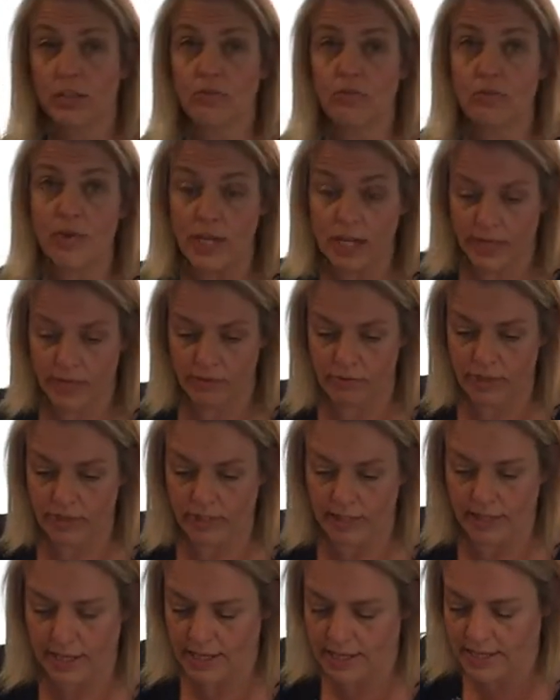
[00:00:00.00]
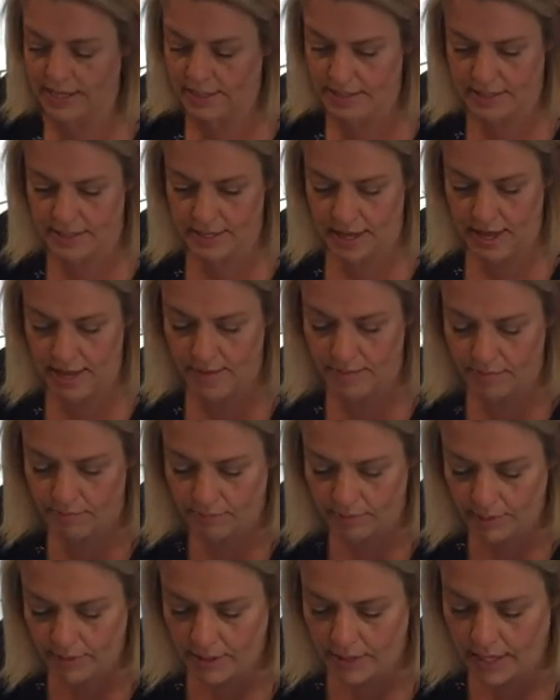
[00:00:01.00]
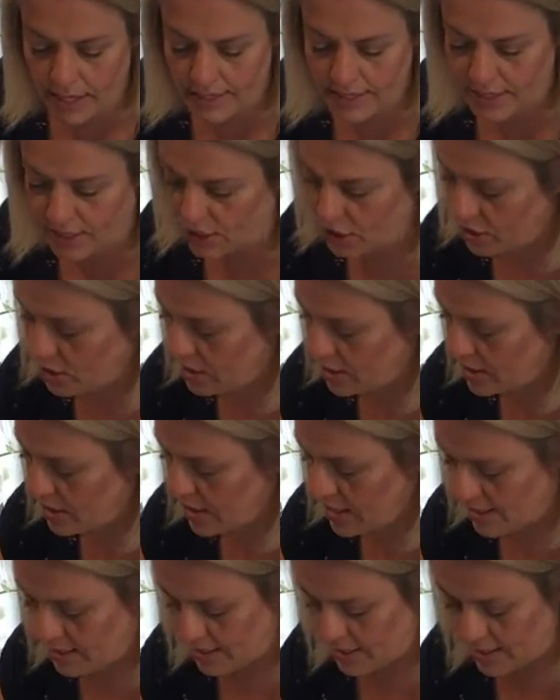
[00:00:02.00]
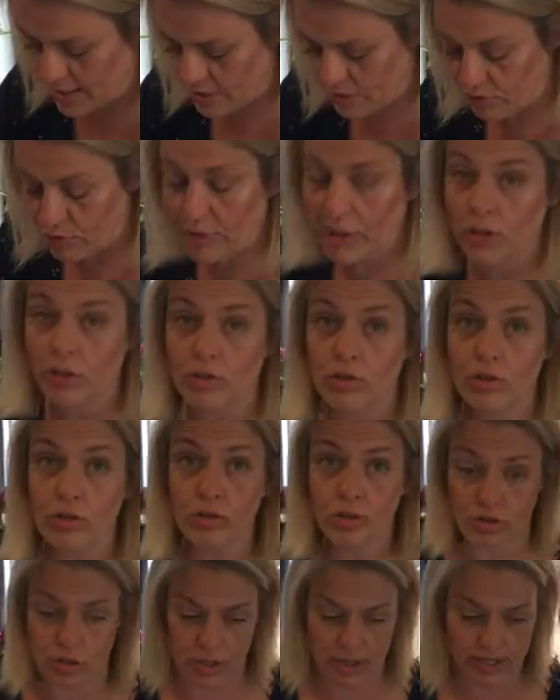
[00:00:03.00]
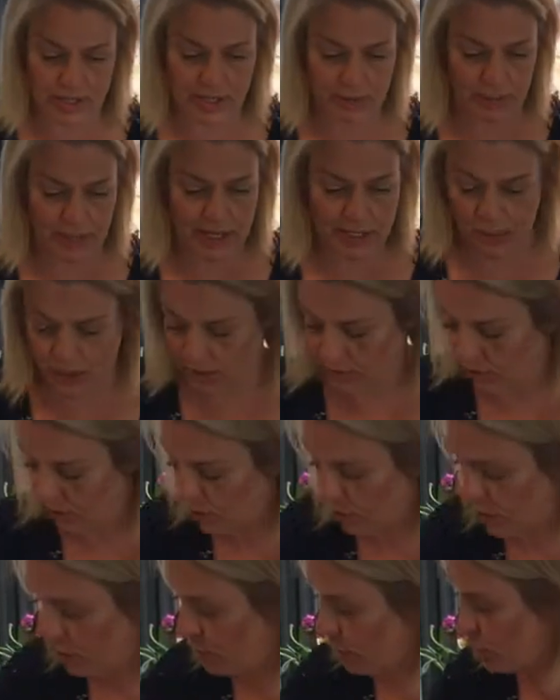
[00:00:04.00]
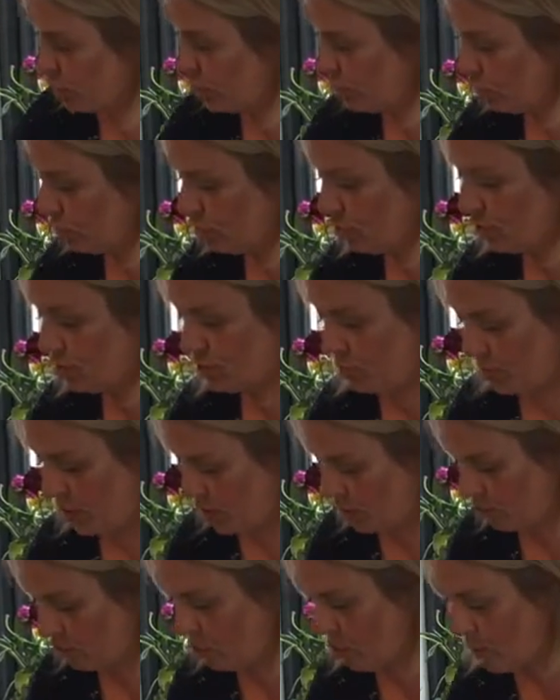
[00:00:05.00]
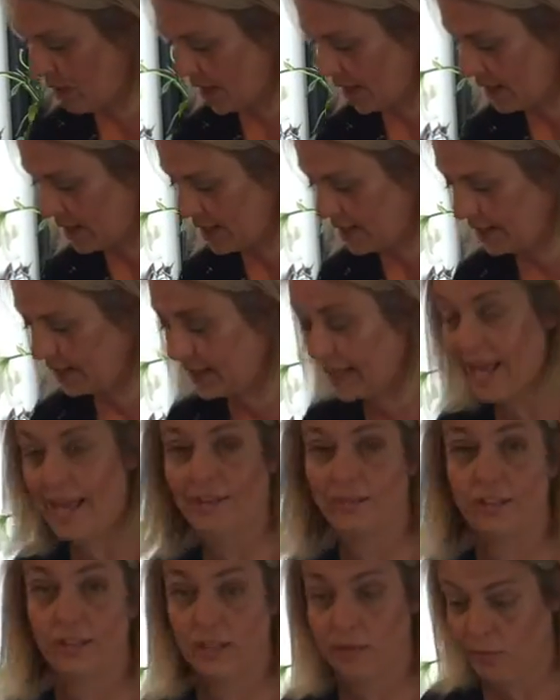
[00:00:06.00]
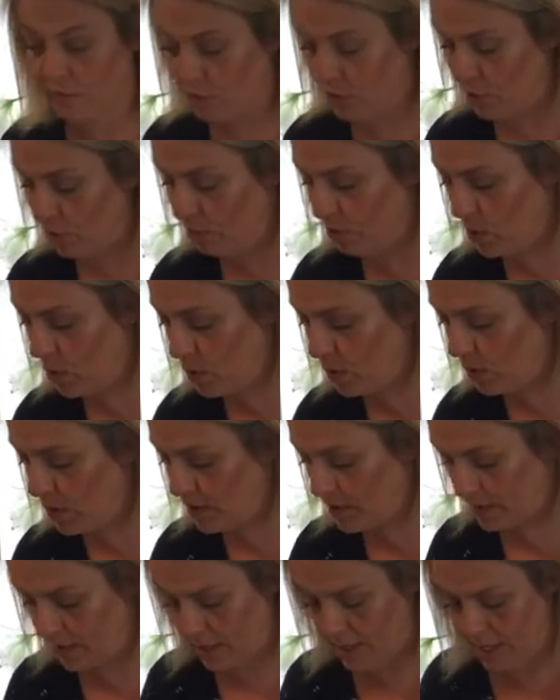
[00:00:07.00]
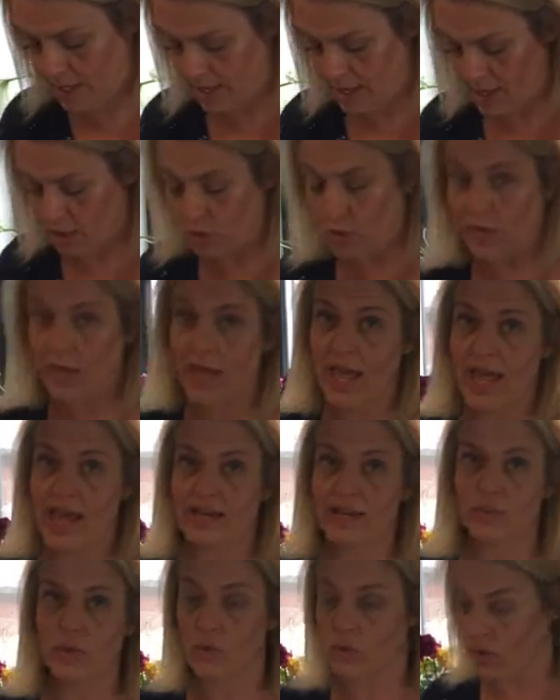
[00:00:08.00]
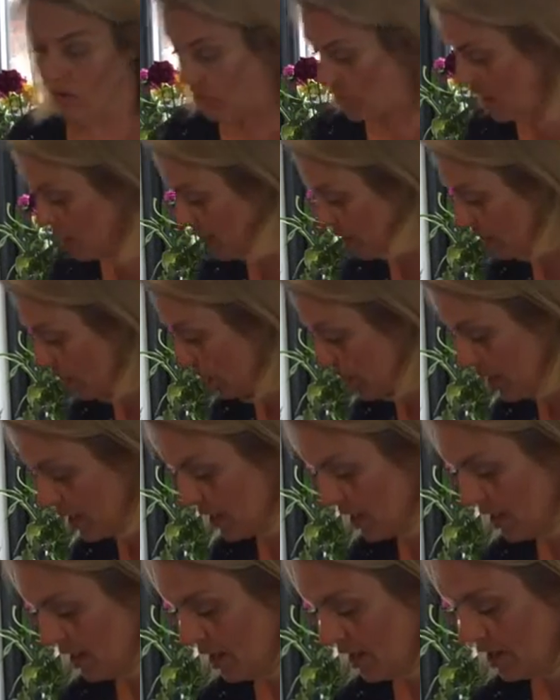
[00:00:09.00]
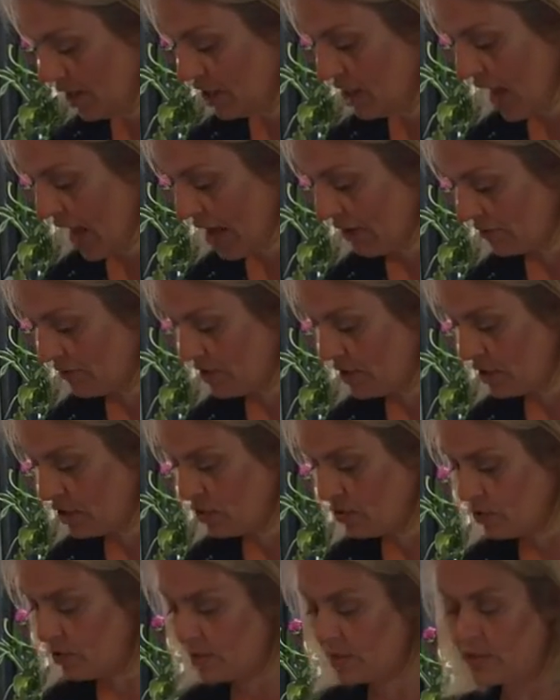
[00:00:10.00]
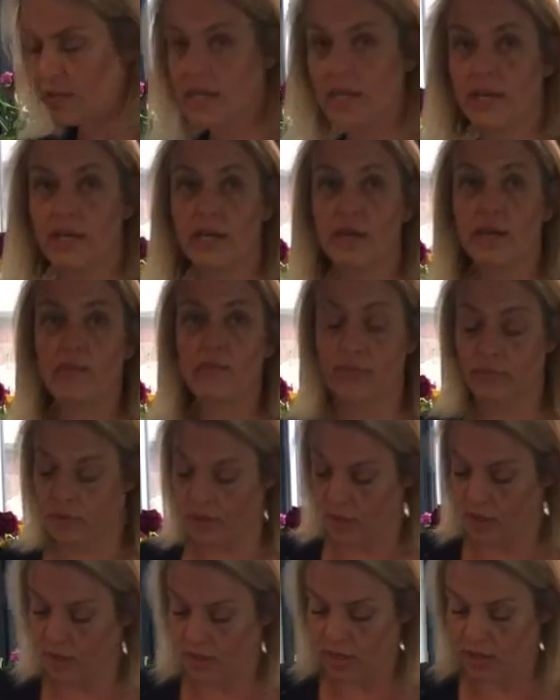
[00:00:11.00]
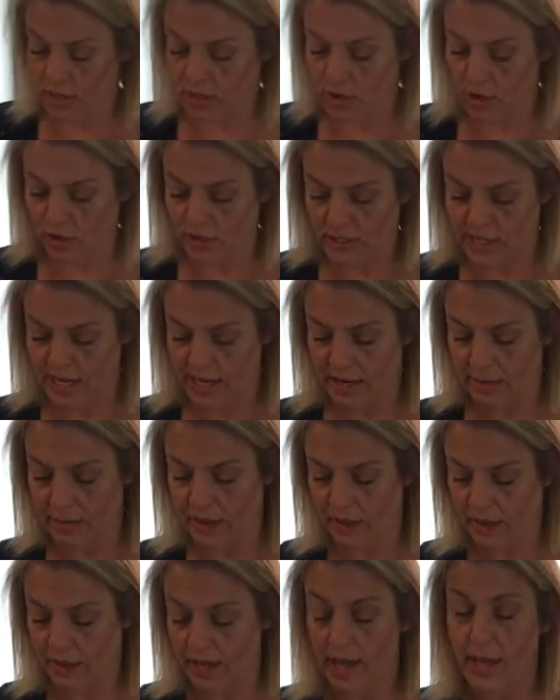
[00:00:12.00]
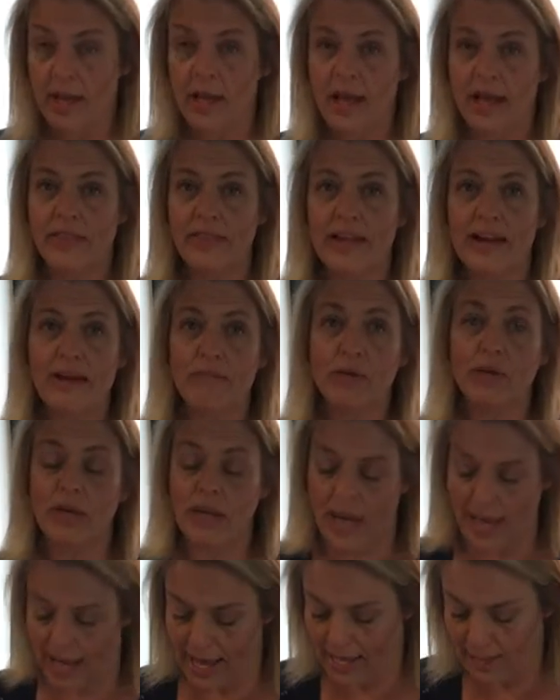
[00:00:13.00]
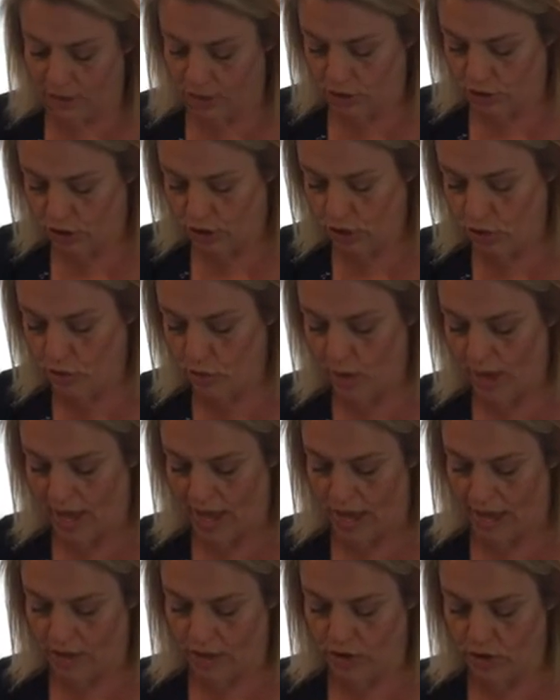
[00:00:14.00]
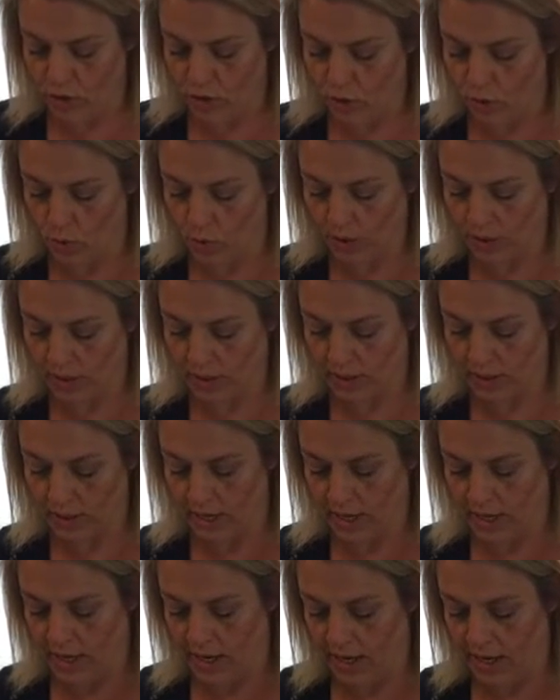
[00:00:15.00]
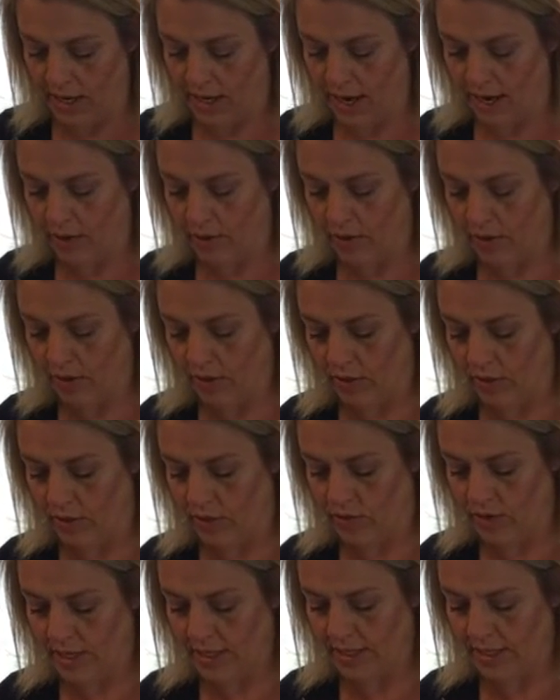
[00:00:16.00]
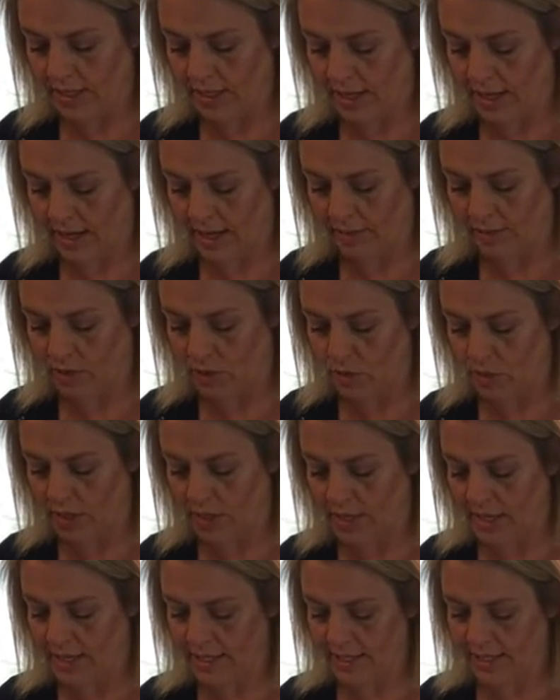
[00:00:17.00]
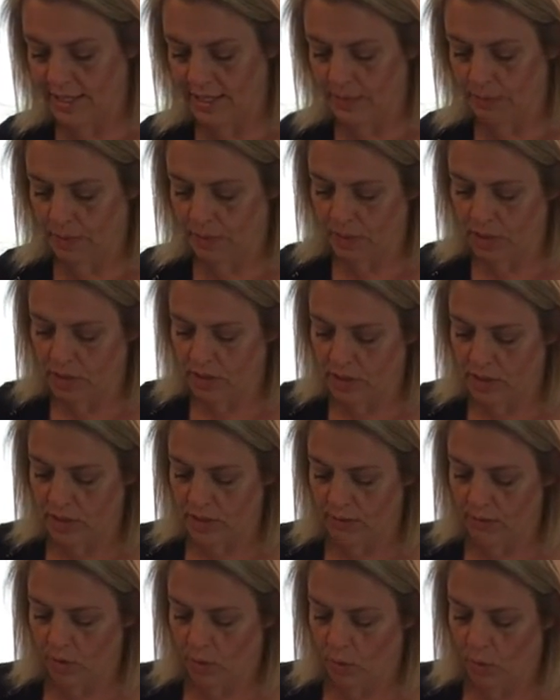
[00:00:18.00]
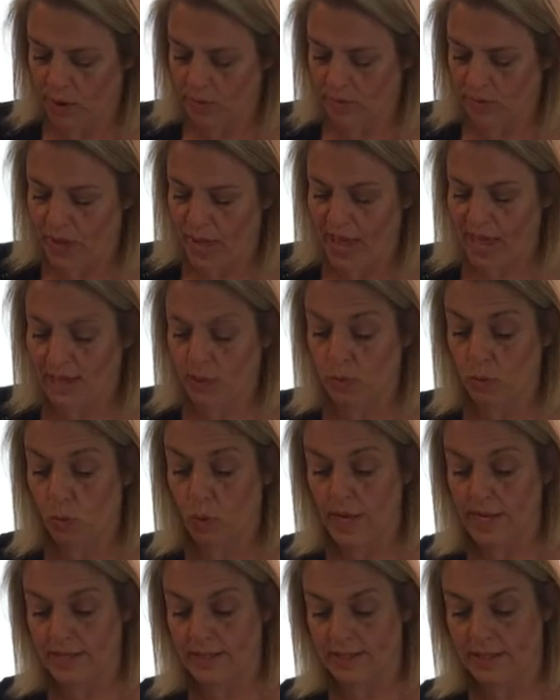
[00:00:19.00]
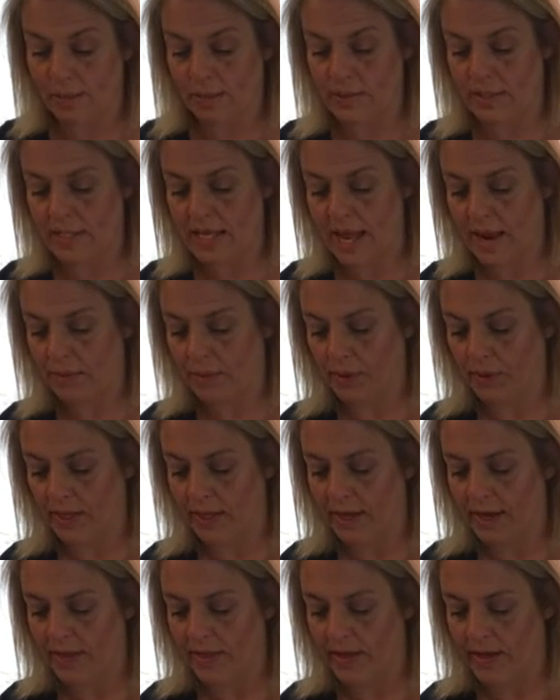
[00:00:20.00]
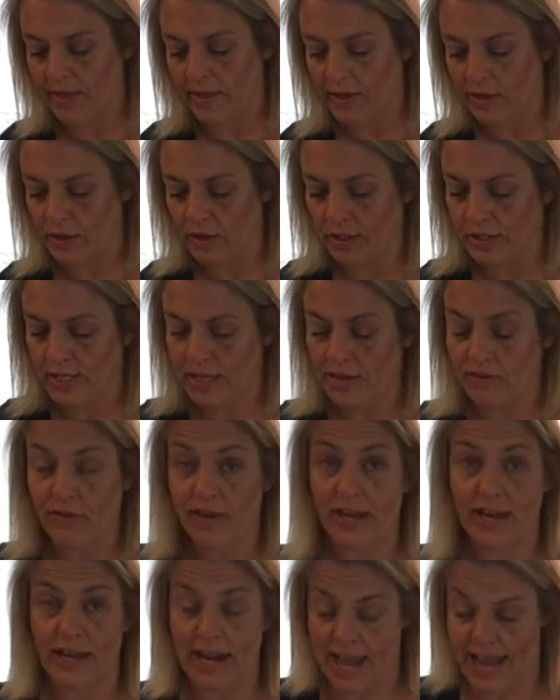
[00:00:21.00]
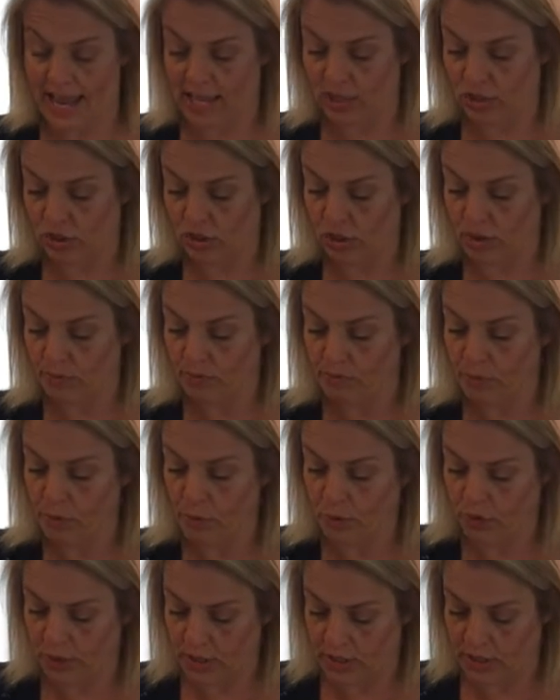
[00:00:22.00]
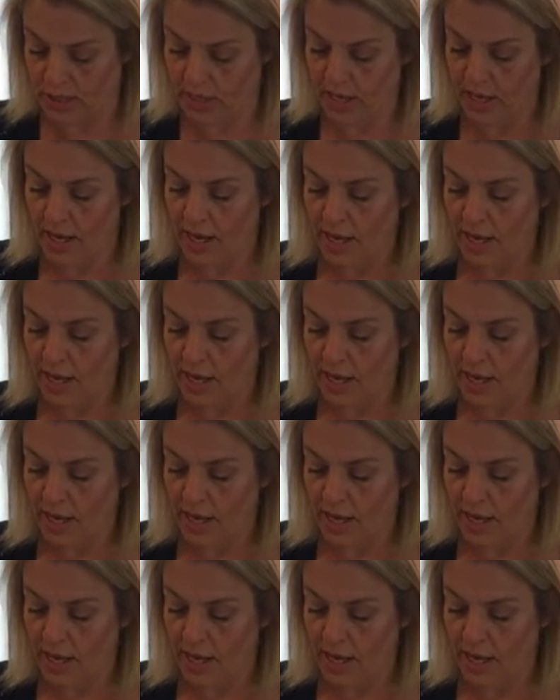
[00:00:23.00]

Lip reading: a really, really nice addition to this, and it's a really good nutrient, especially for your children who are growing and need the calcium for their bones. So again, don't think that you have to use the non-dairy milk. And then I'm going to add 2 egg yolks. Now the reason I'm doing this is because I'm going to whip the eggs whites up separately, and then they're going to give it an extra boost.